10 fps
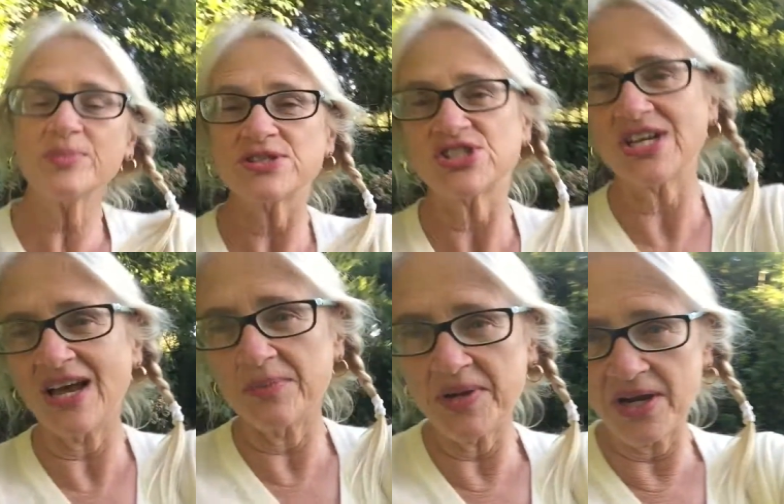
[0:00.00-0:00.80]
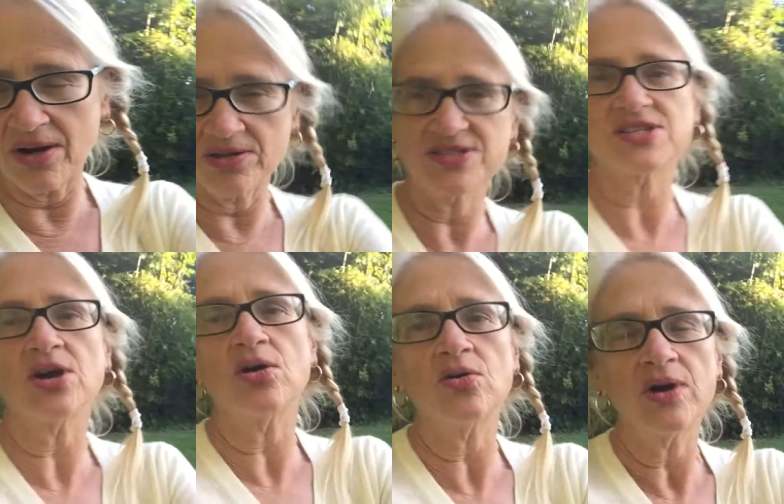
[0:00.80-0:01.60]
have much time here.
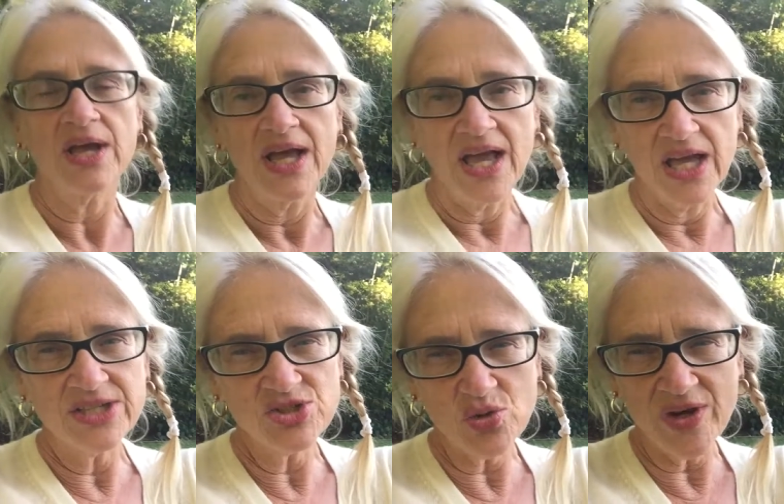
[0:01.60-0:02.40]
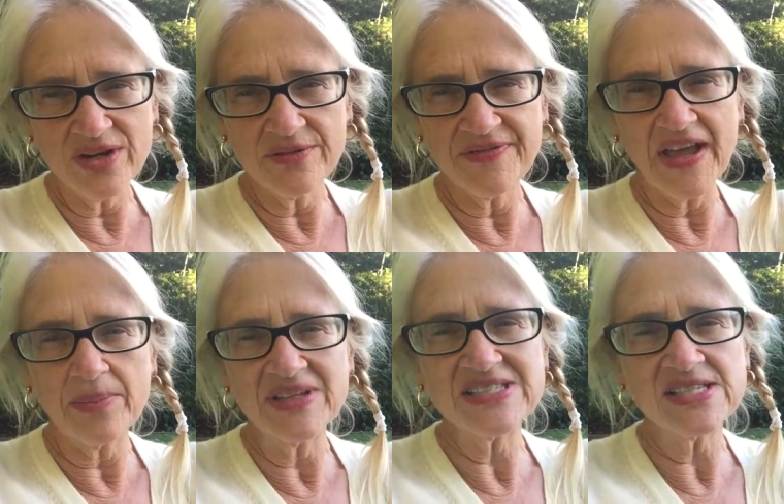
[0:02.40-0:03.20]
So enjoy your
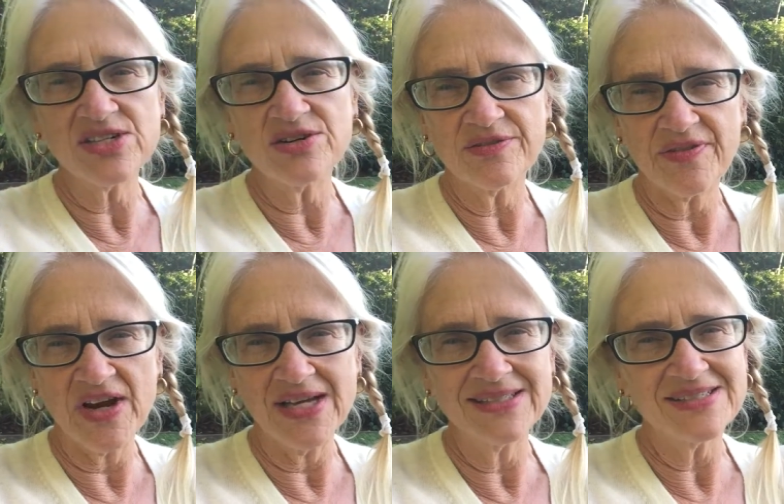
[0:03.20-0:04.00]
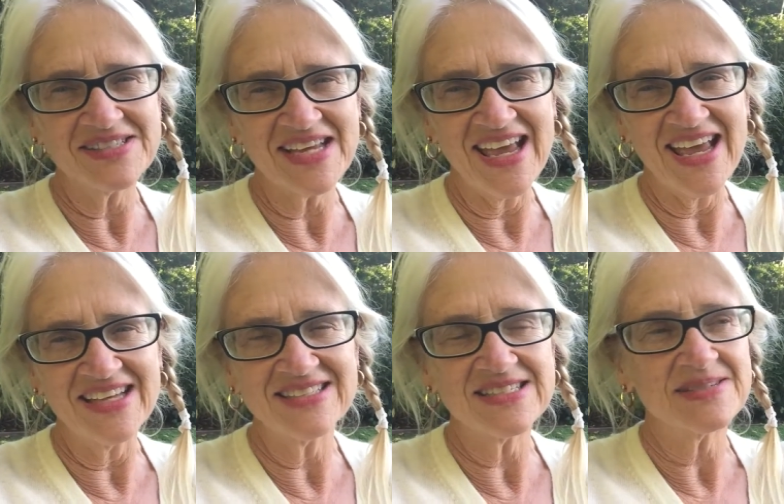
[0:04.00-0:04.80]
families and your friends
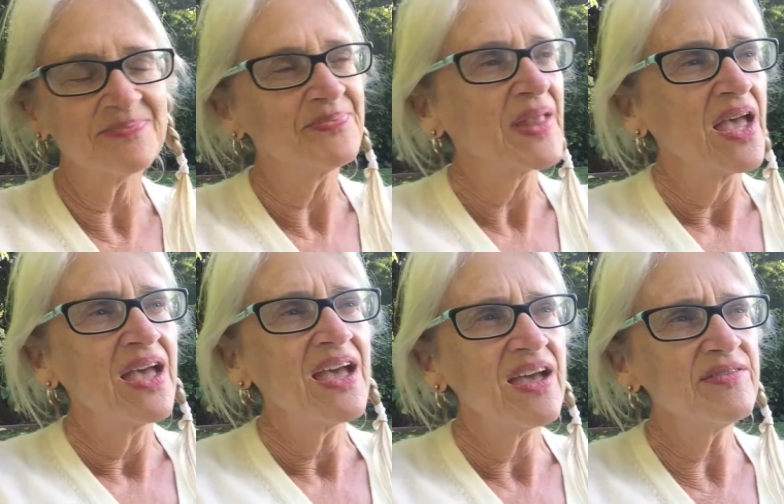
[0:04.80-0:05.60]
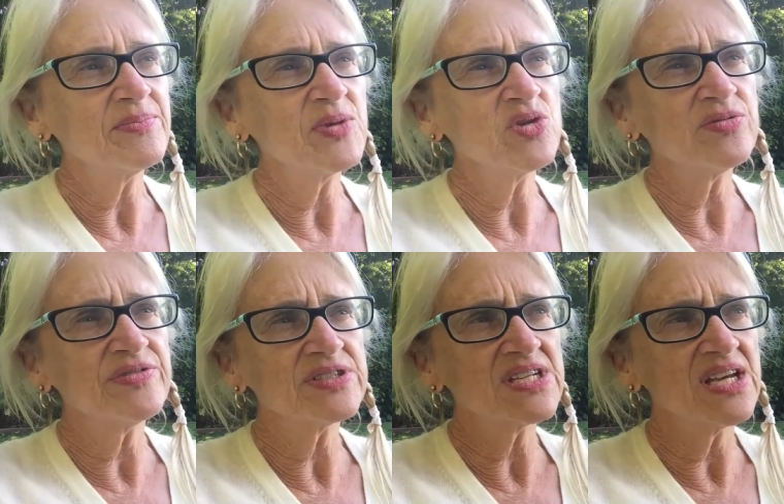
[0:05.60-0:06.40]
and have a
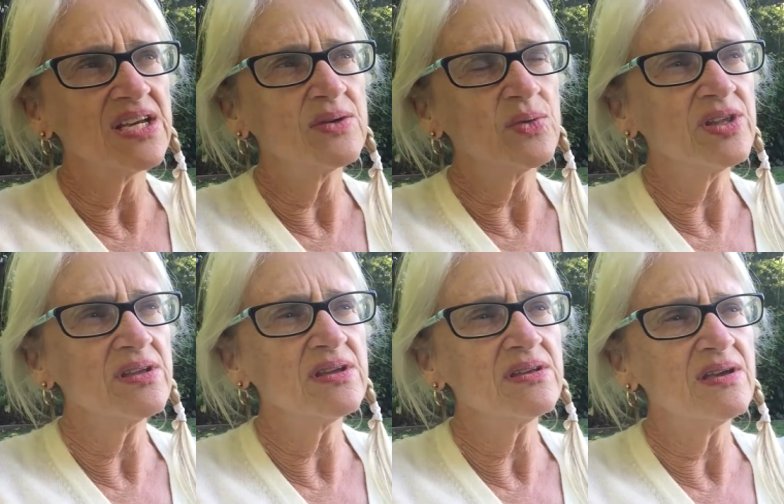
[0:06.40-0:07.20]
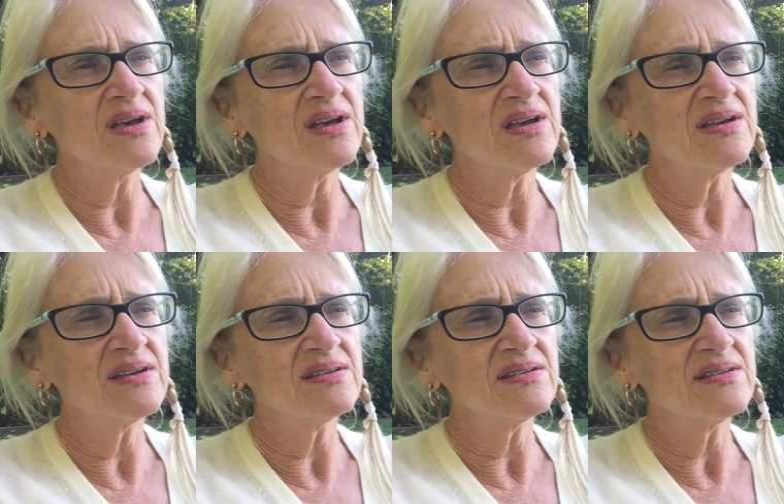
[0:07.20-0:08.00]
beautiful day and really,
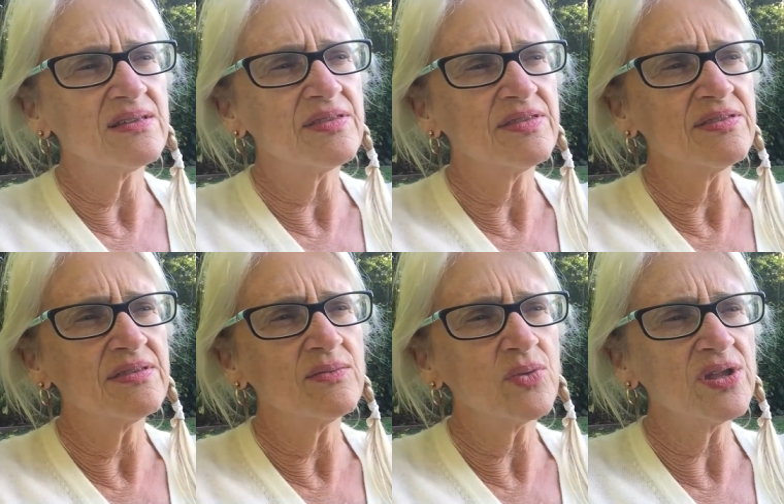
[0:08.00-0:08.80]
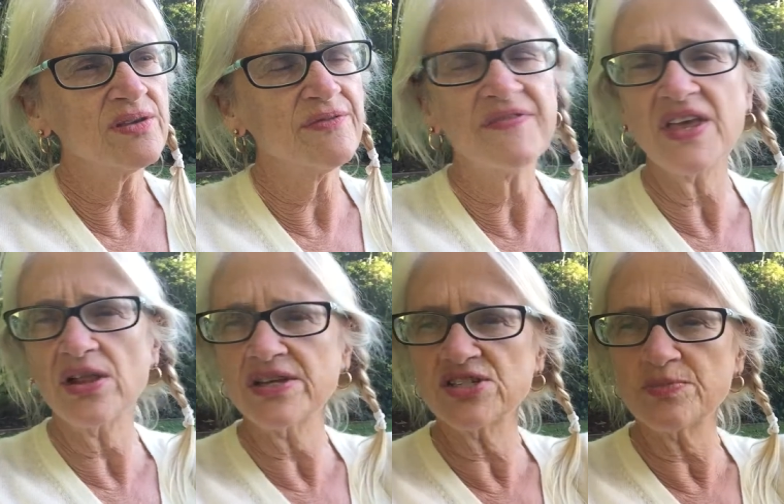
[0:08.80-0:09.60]
uh, really
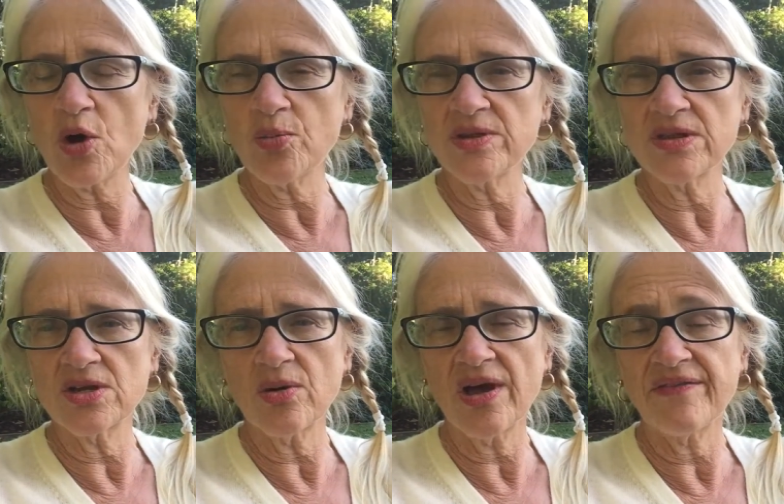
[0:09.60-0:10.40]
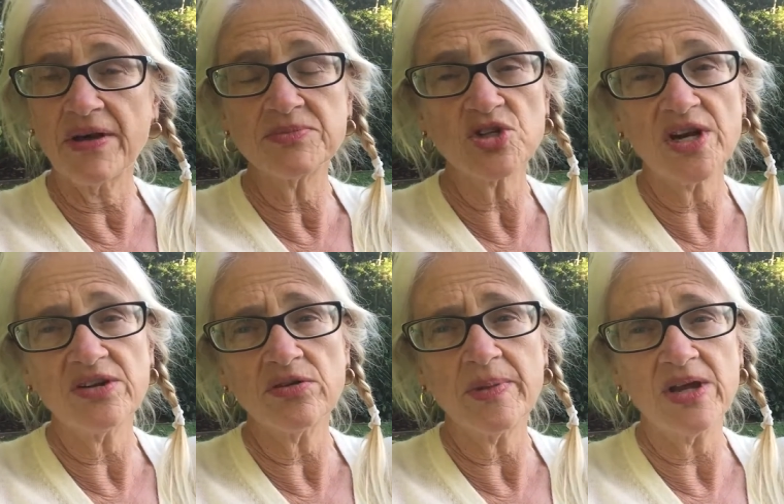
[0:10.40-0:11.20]
feel each moment that you have. I'm trying
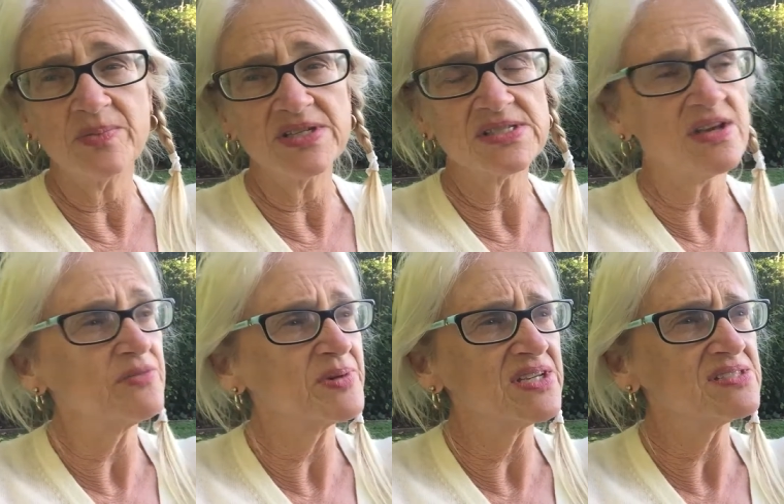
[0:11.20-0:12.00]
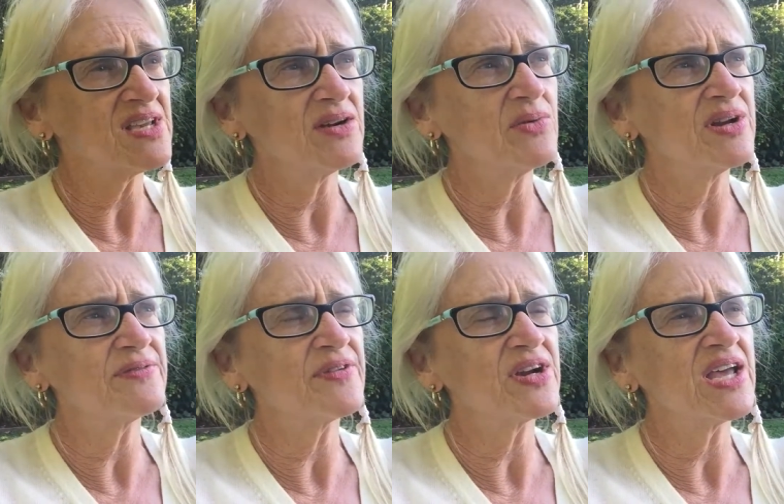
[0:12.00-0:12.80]
to remind myself because I don't want
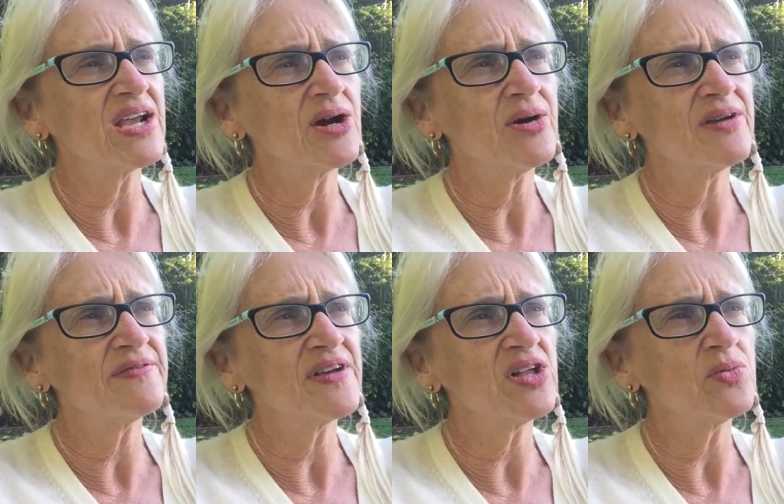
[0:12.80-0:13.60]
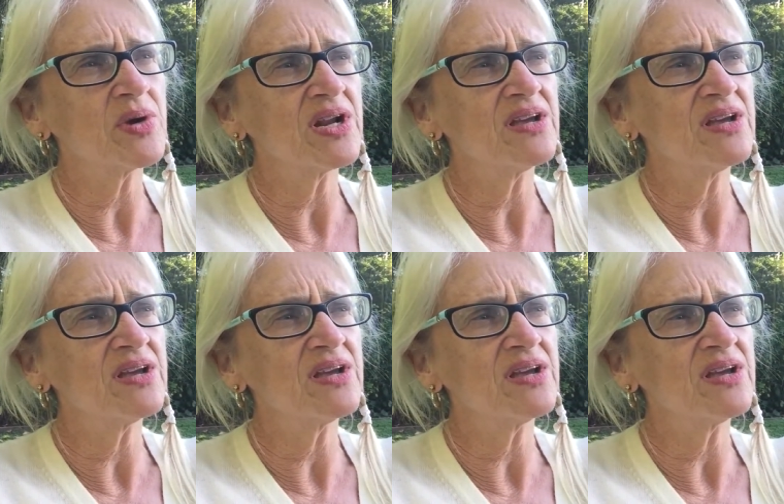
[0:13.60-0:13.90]
to forget how I felt when